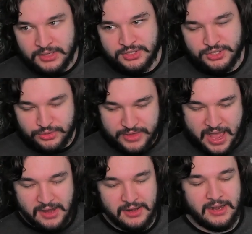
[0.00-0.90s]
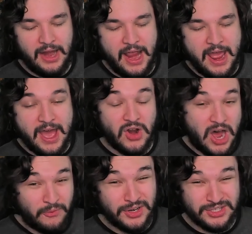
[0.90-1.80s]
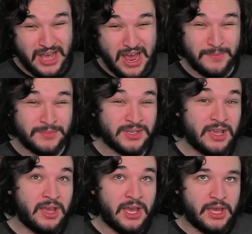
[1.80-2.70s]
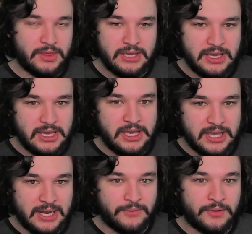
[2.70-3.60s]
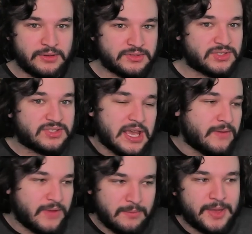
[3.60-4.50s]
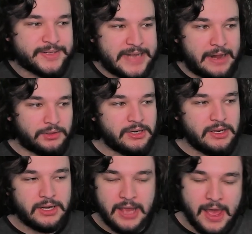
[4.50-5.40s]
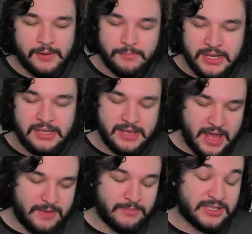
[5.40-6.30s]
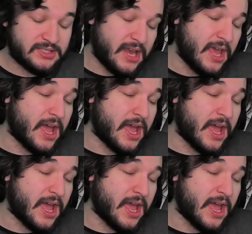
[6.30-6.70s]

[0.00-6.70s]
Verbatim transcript: to do that. And oftentimes the kind of saving mentality can be a mistake.